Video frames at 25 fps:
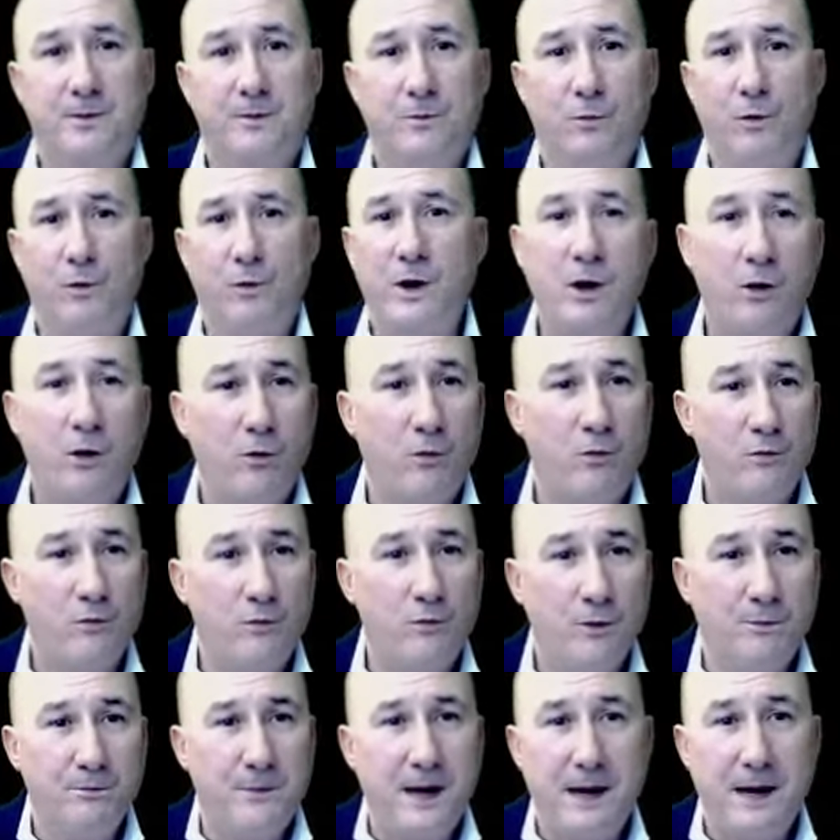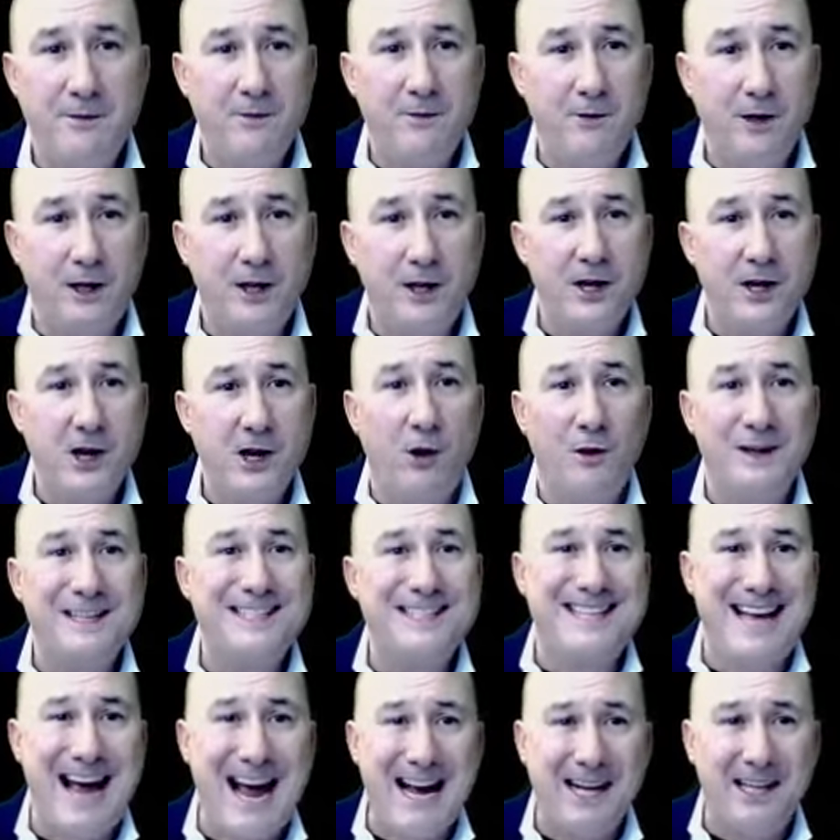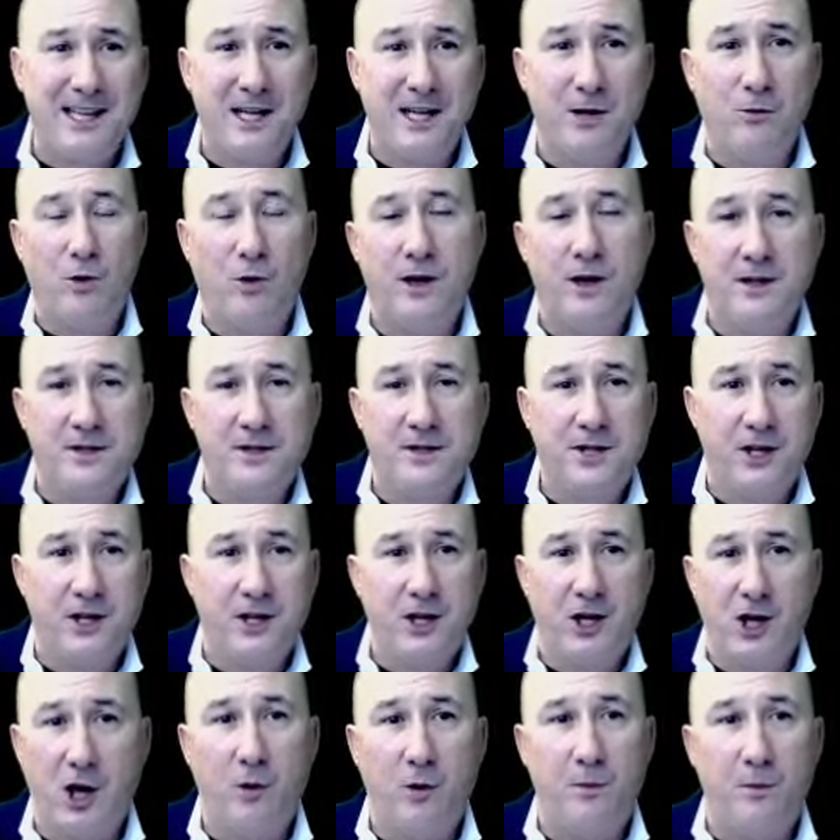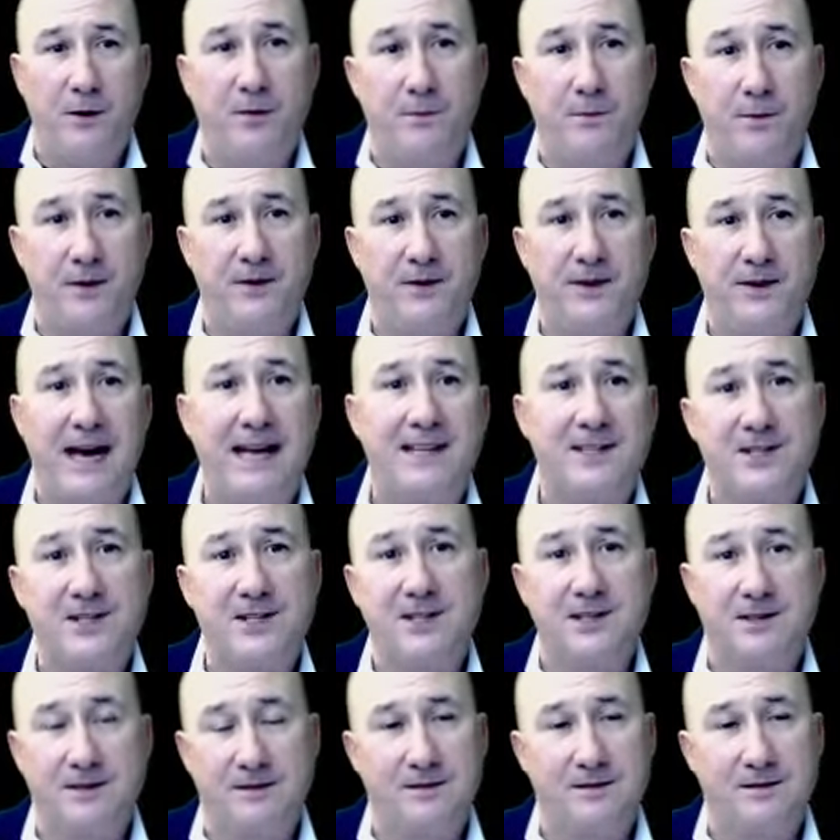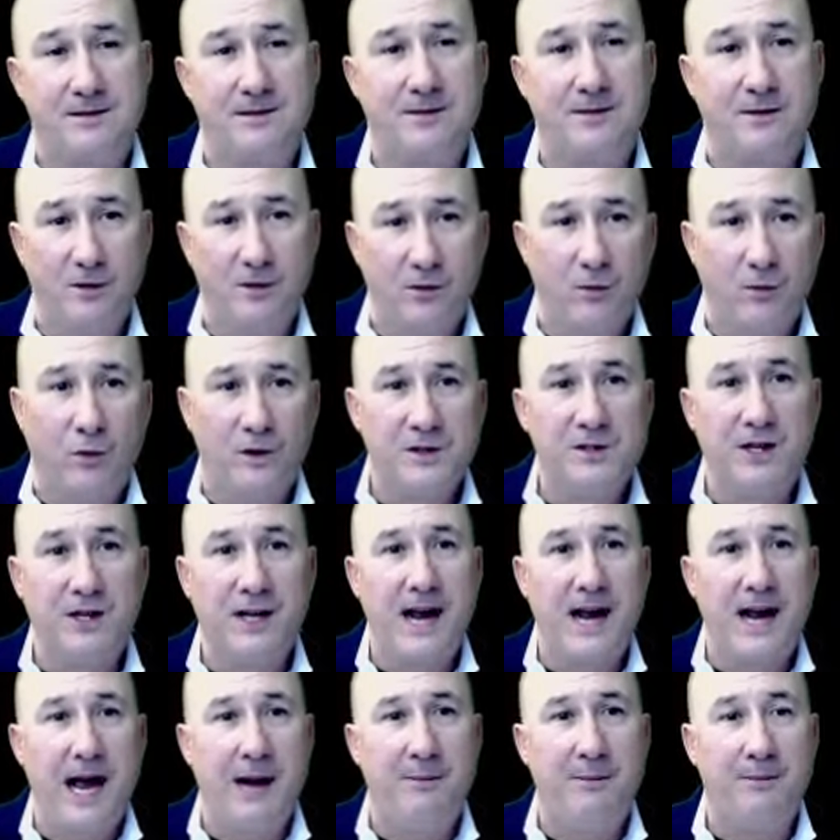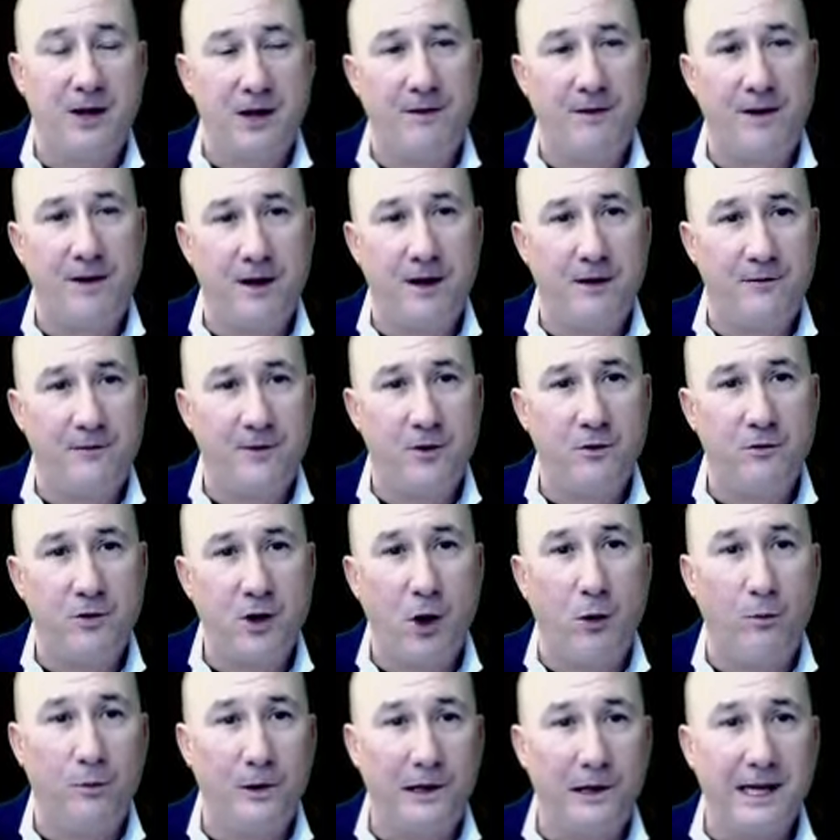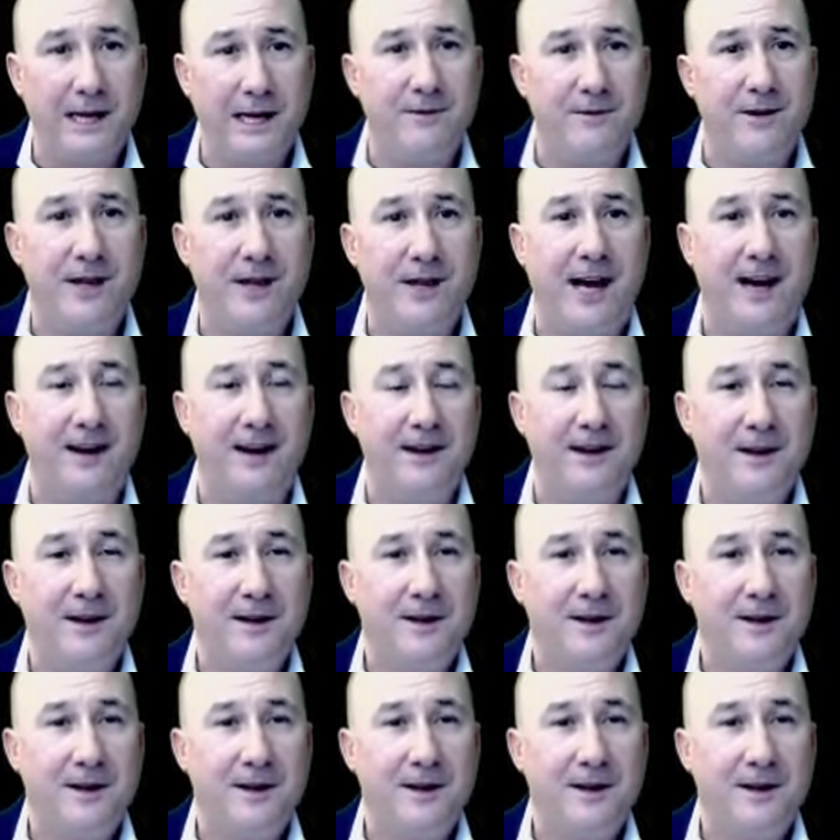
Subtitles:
We don't maybe really know exactly where it's going to go, but that's what's going to happen. And if you don't believe in that,